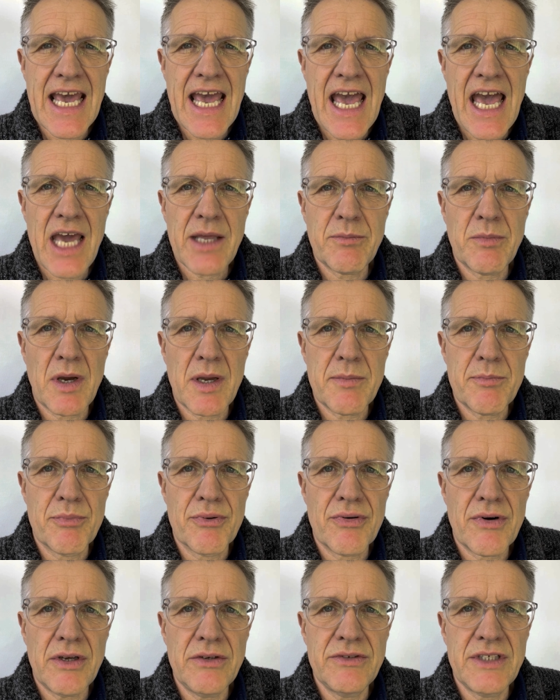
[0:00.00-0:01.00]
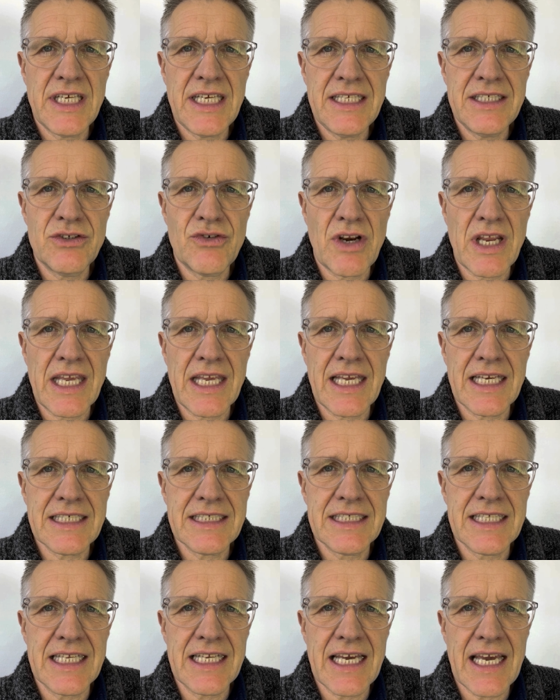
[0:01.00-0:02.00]
had my protein drink
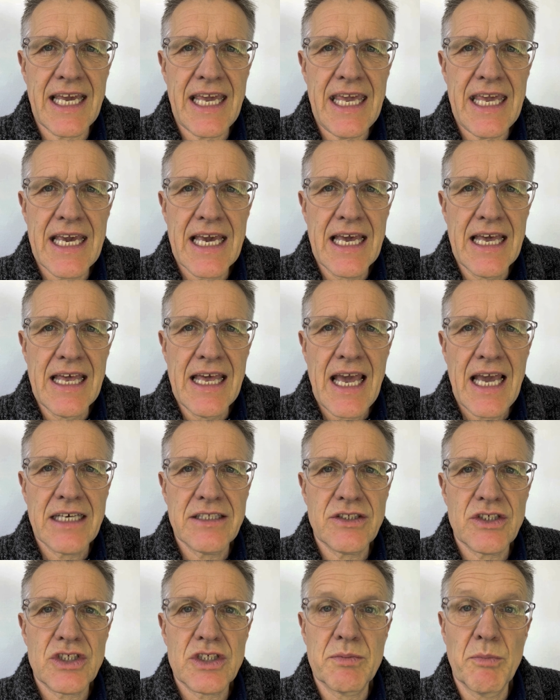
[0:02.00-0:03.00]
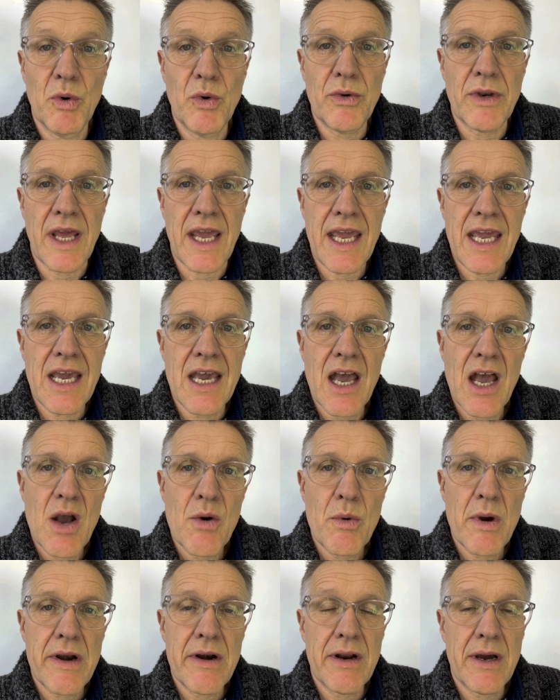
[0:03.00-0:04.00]
yesterday, and this morning,
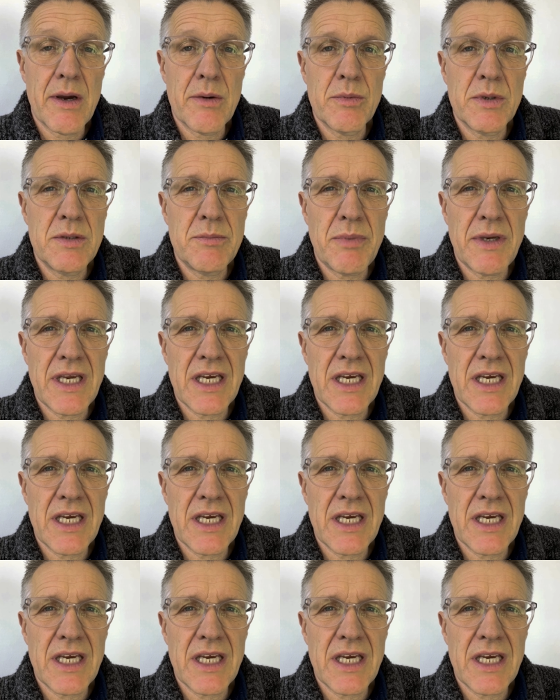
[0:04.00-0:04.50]
where I would be